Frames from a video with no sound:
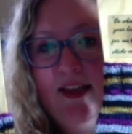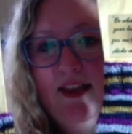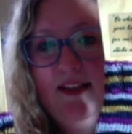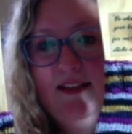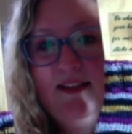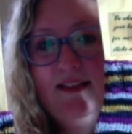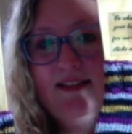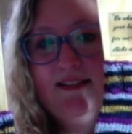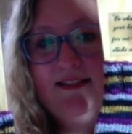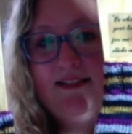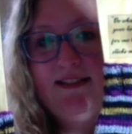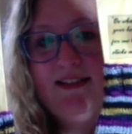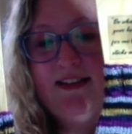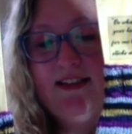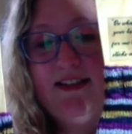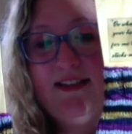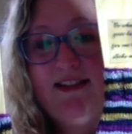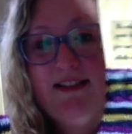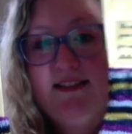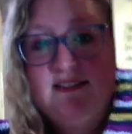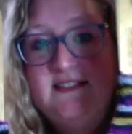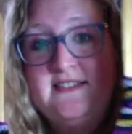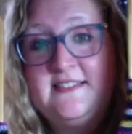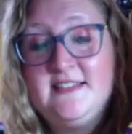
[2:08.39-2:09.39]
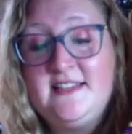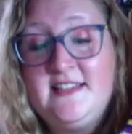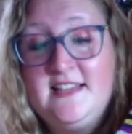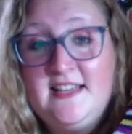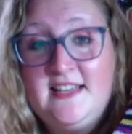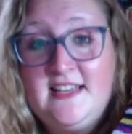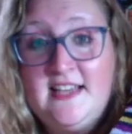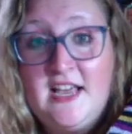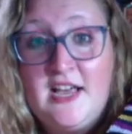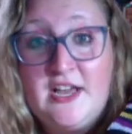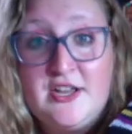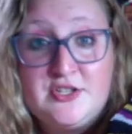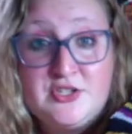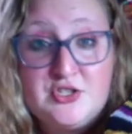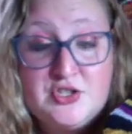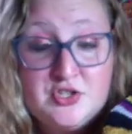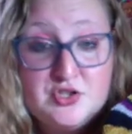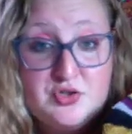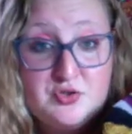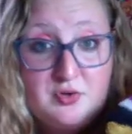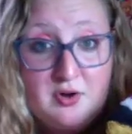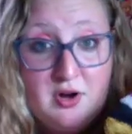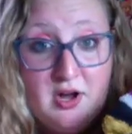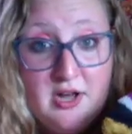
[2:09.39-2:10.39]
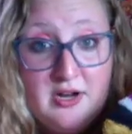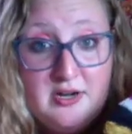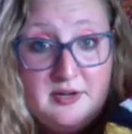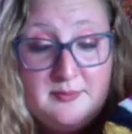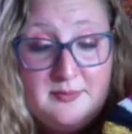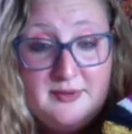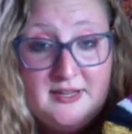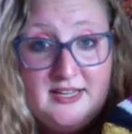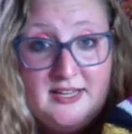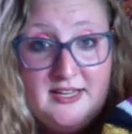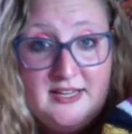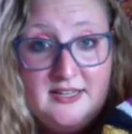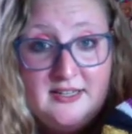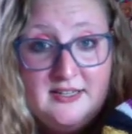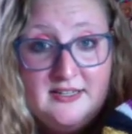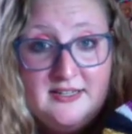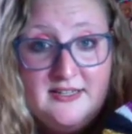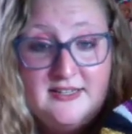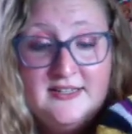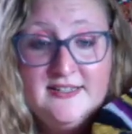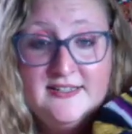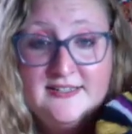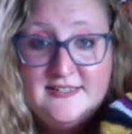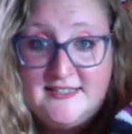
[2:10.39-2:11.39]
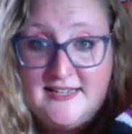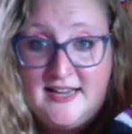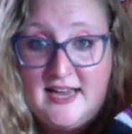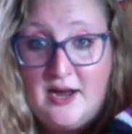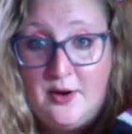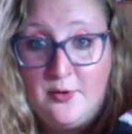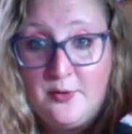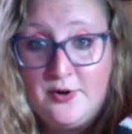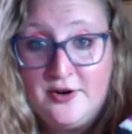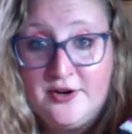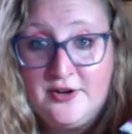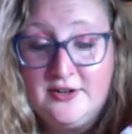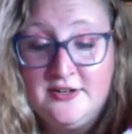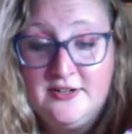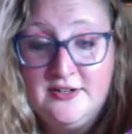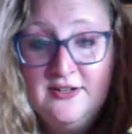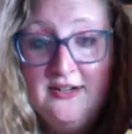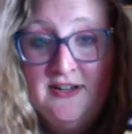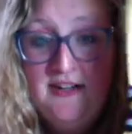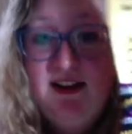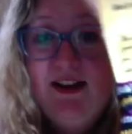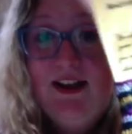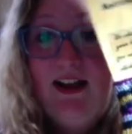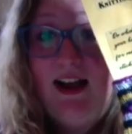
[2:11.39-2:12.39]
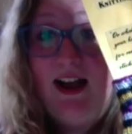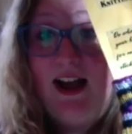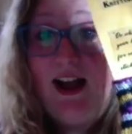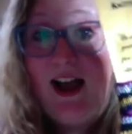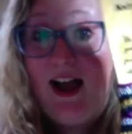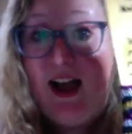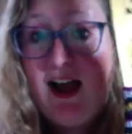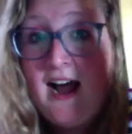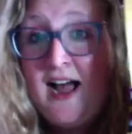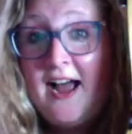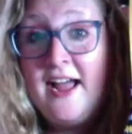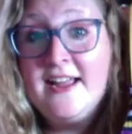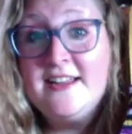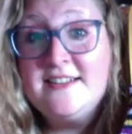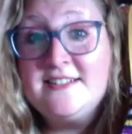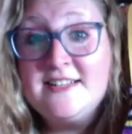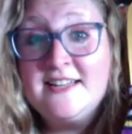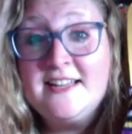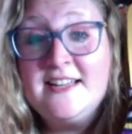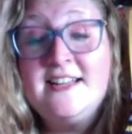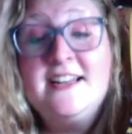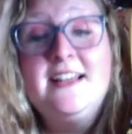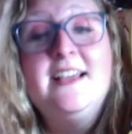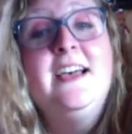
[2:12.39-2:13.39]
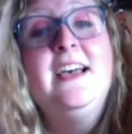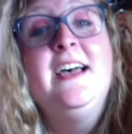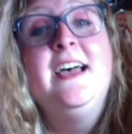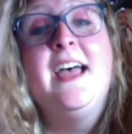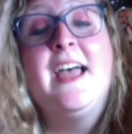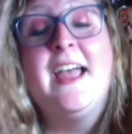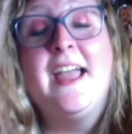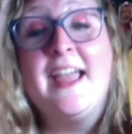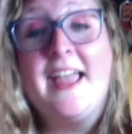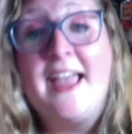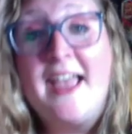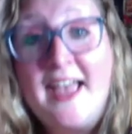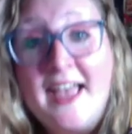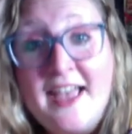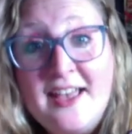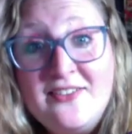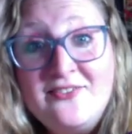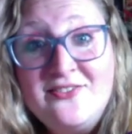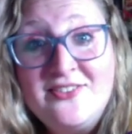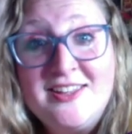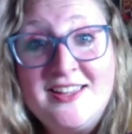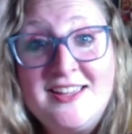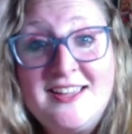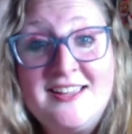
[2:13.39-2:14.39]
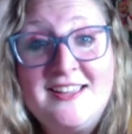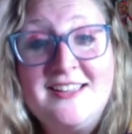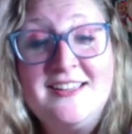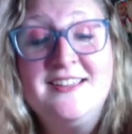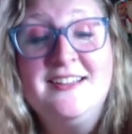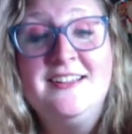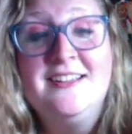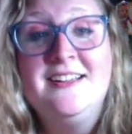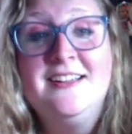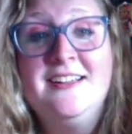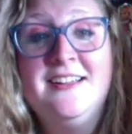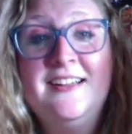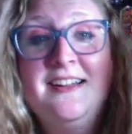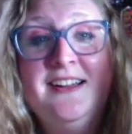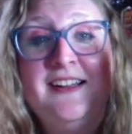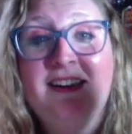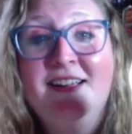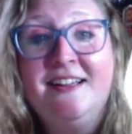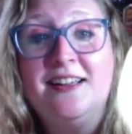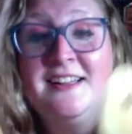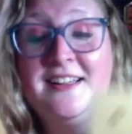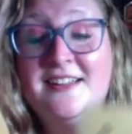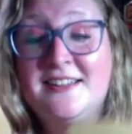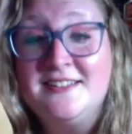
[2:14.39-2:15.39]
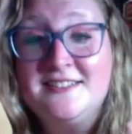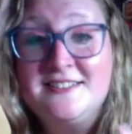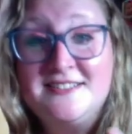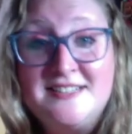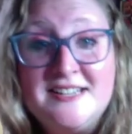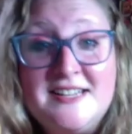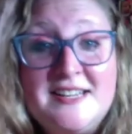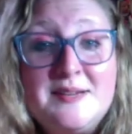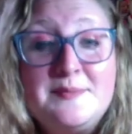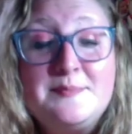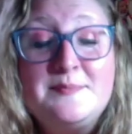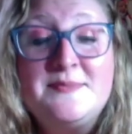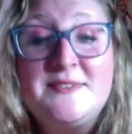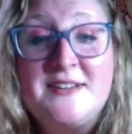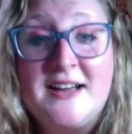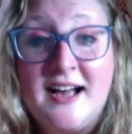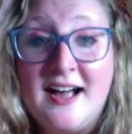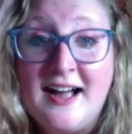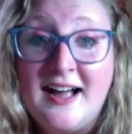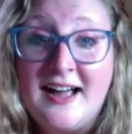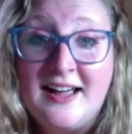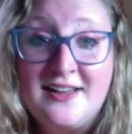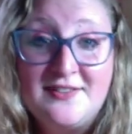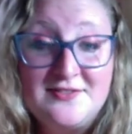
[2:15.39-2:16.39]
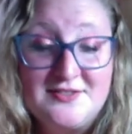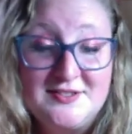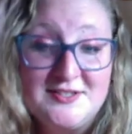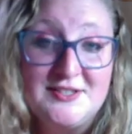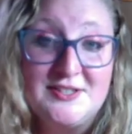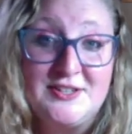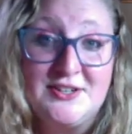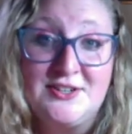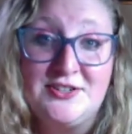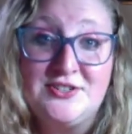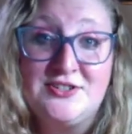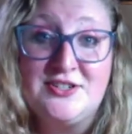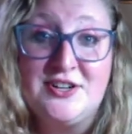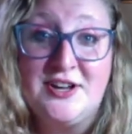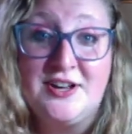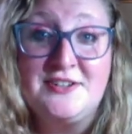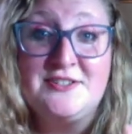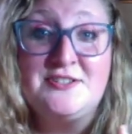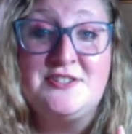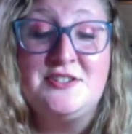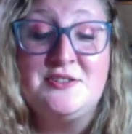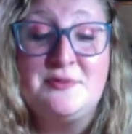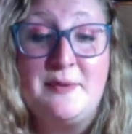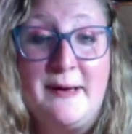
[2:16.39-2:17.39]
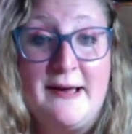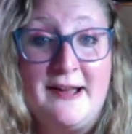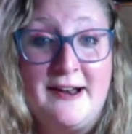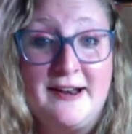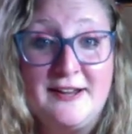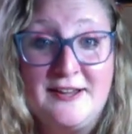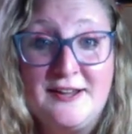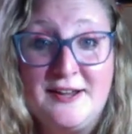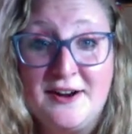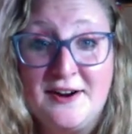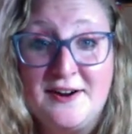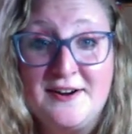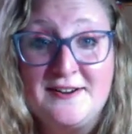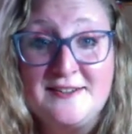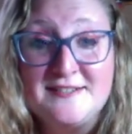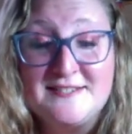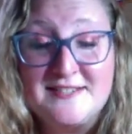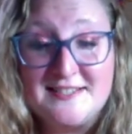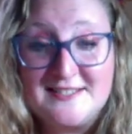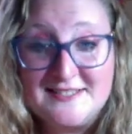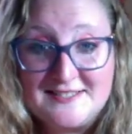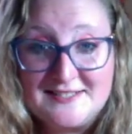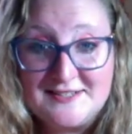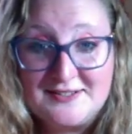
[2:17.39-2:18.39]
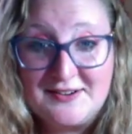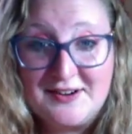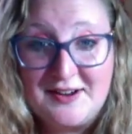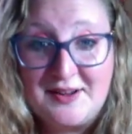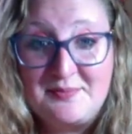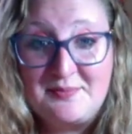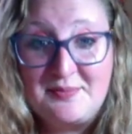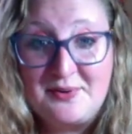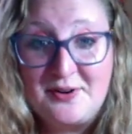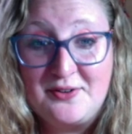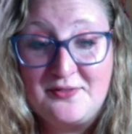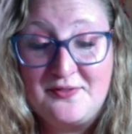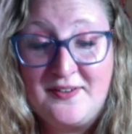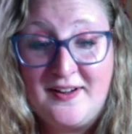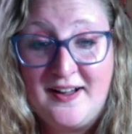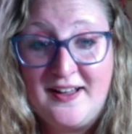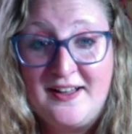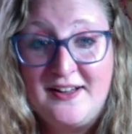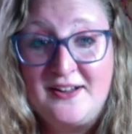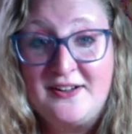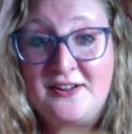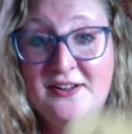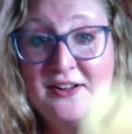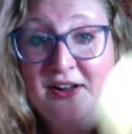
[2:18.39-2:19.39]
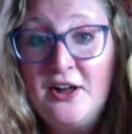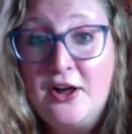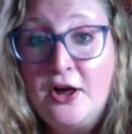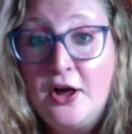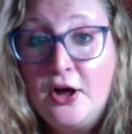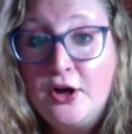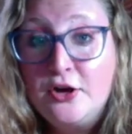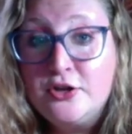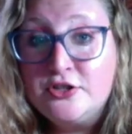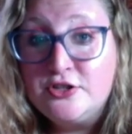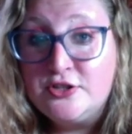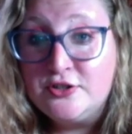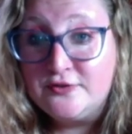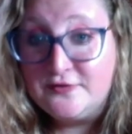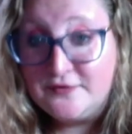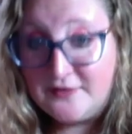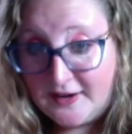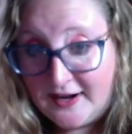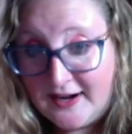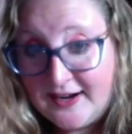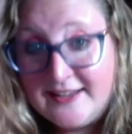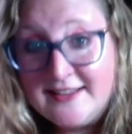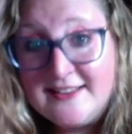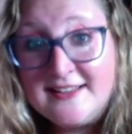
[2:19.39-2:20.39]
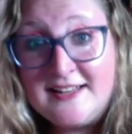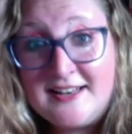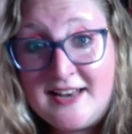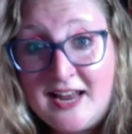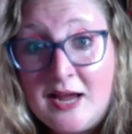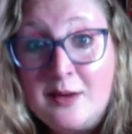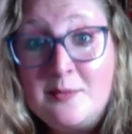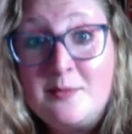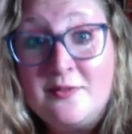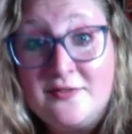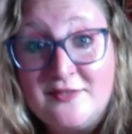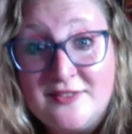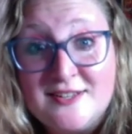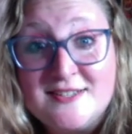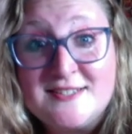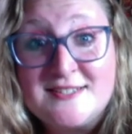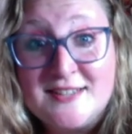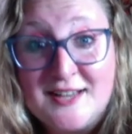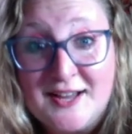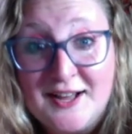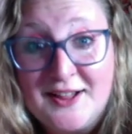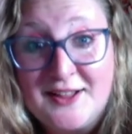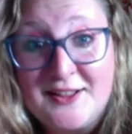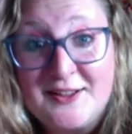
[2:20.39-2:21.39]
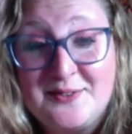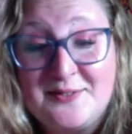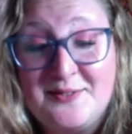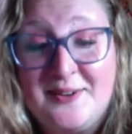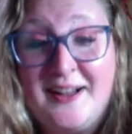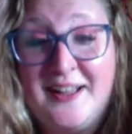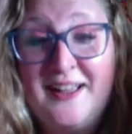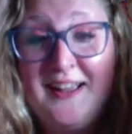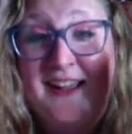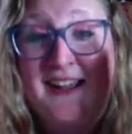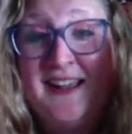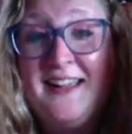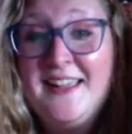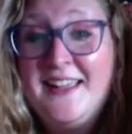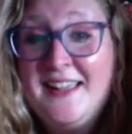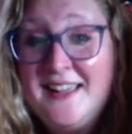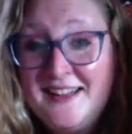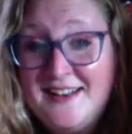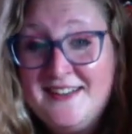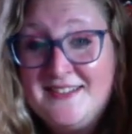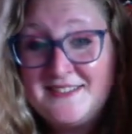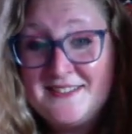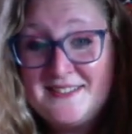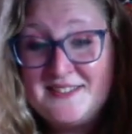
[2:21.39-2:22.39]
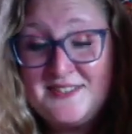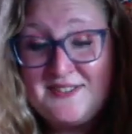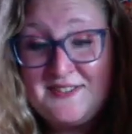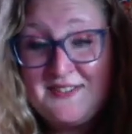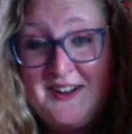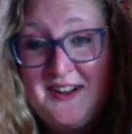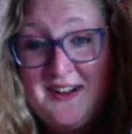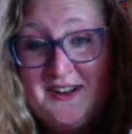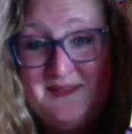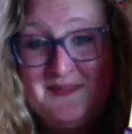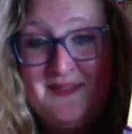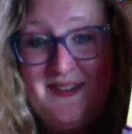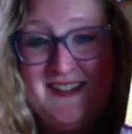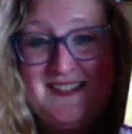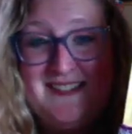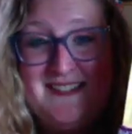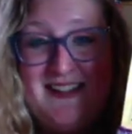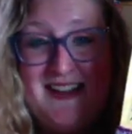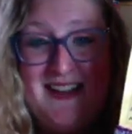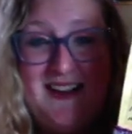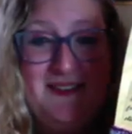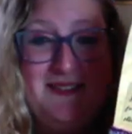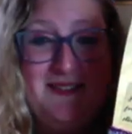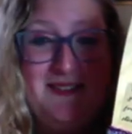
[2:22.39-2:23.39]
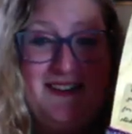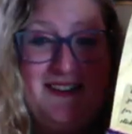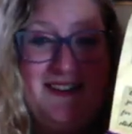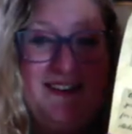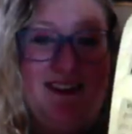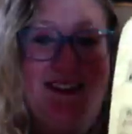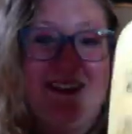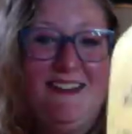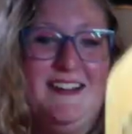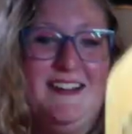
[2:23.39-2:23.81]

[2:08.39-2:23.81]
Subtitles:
this is the Astronomy tower. I did a heavy, deep dive search onto Nomadic Yarn's Instagram profile to find the name of this colorway. It is Astronomy tower.